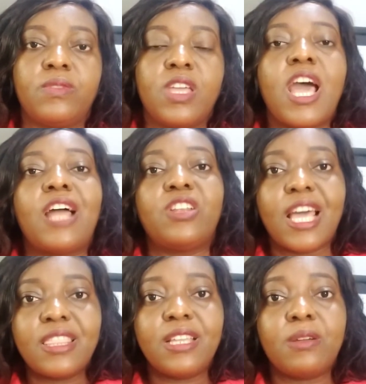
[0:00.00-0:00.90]

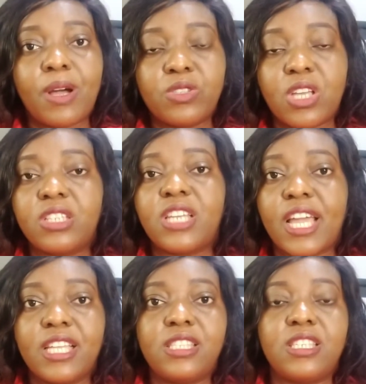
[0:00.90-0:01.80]
Another thing about our
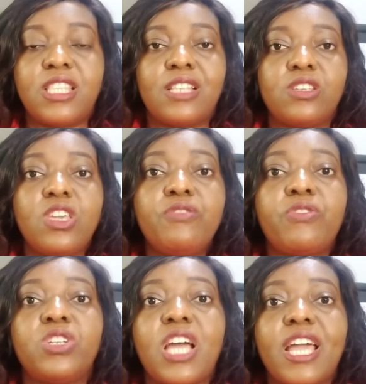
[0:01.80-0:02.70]
diet is that if a
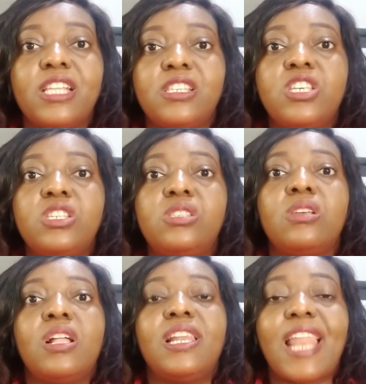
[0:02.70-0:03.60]
diet is
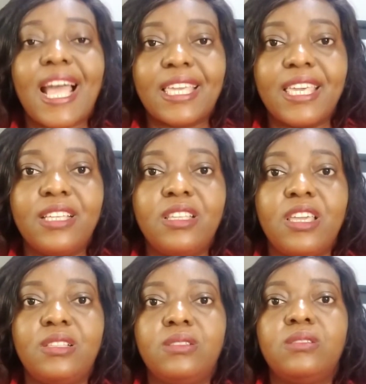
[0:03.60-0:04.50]
lacking
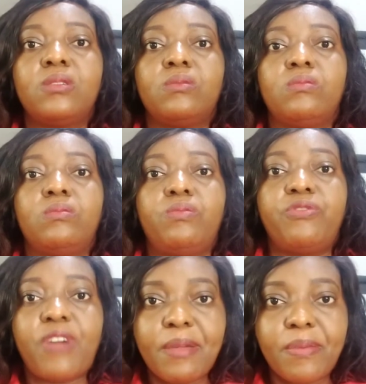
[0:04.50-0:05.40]
in
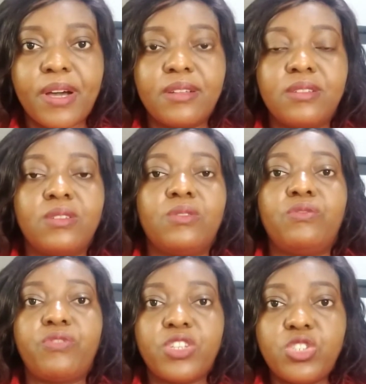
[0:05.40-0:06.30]
fiber,
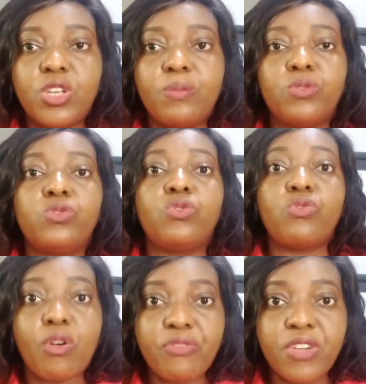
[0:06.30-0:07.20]
vegetables,
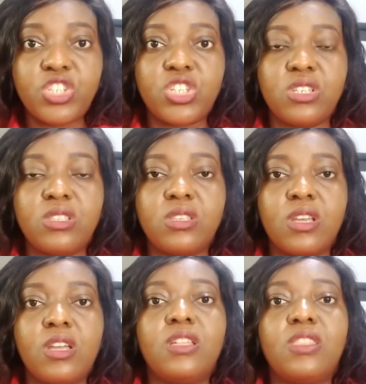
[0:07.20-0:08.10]
raw veggies,
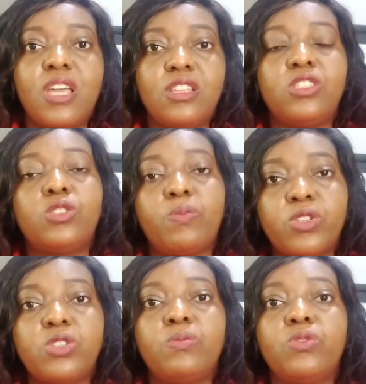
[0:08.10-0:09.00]
then it is
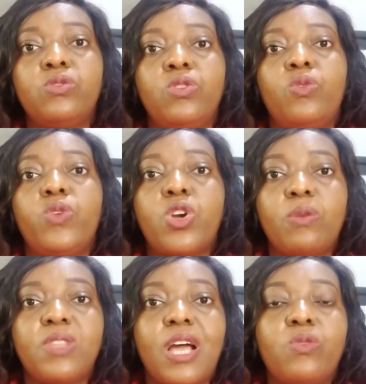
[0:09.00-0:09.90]
possible we come
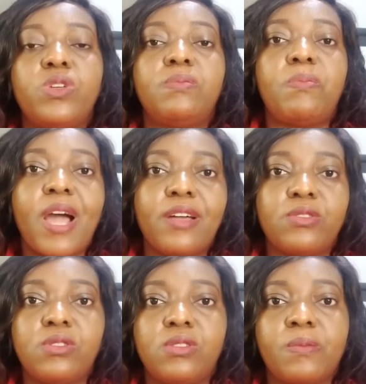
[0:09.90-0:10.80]
down with piles.